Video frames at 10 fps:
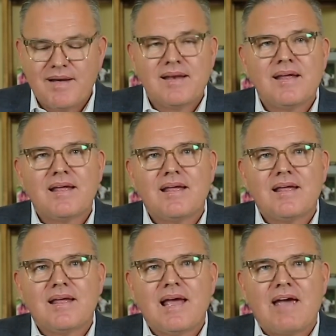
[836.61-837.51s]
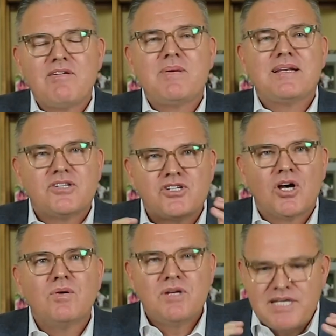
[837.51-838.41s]
Have you been
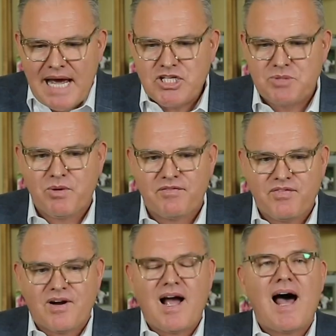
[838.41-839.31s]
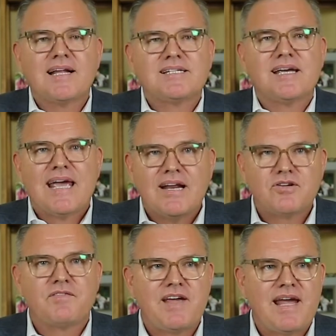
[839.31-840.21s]
so desperate for God to
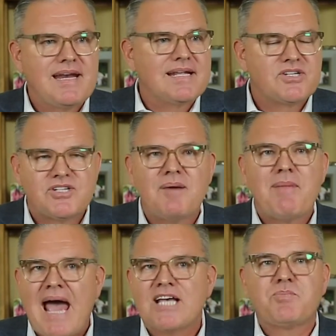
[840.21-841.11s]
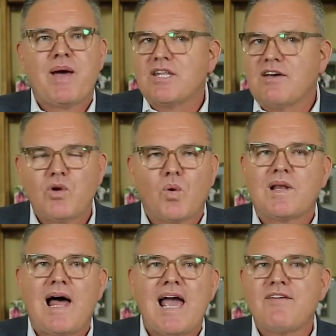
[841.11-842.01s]
intervene in some aspect of your
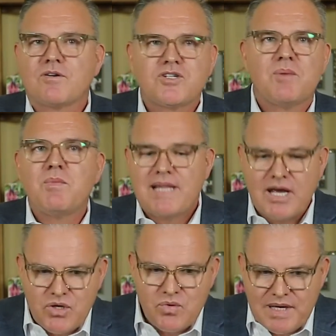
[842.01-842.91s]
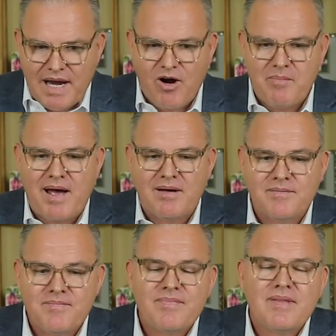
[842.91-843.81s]
life or someone that you care
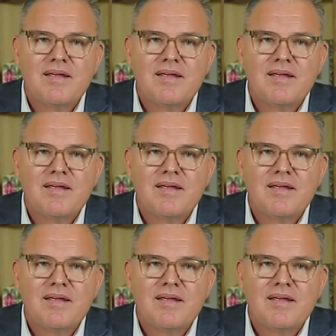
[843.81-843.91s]
about?